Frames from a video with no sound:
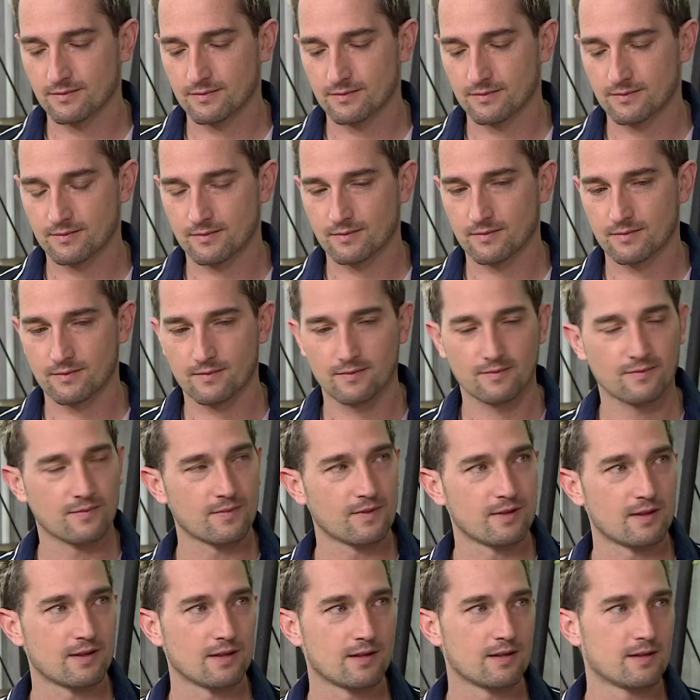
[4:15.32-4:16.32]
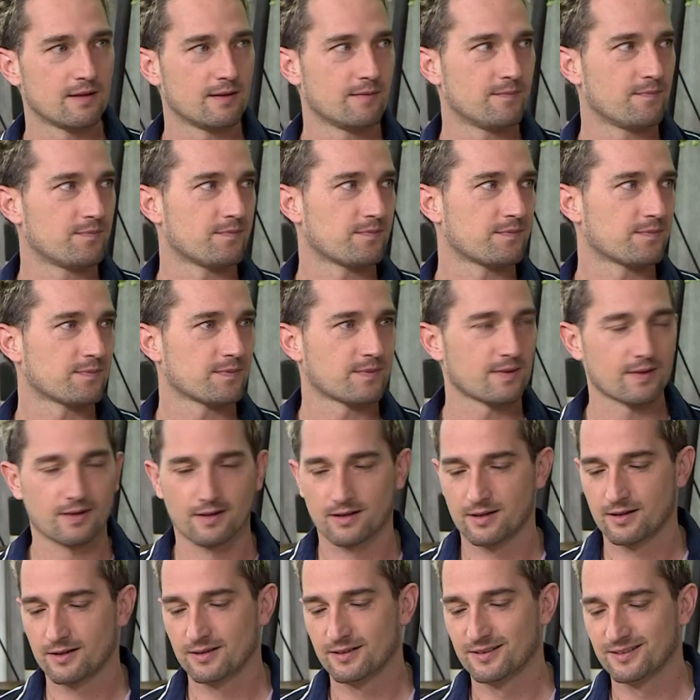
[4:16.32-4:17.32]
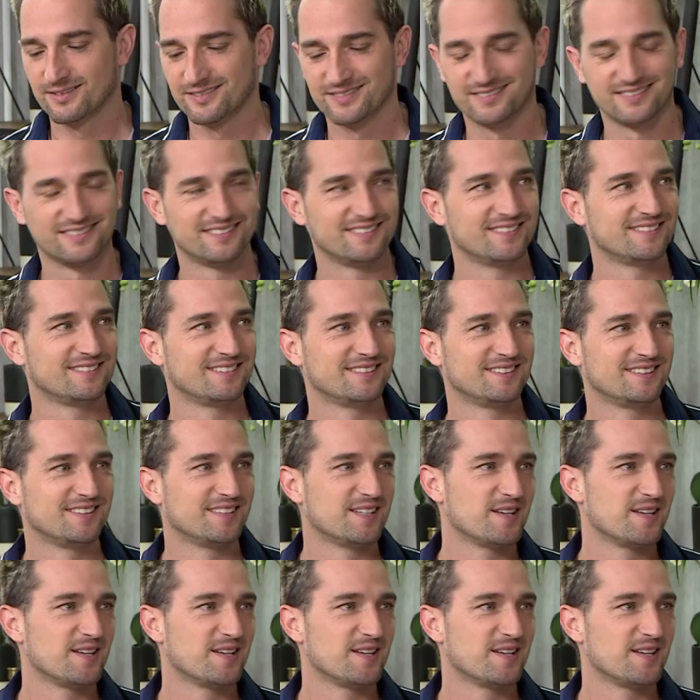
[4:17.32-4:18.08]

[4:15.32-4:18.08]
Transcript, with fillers: people walking around with Samsungs. Yeah, you know what I mean? That honestly.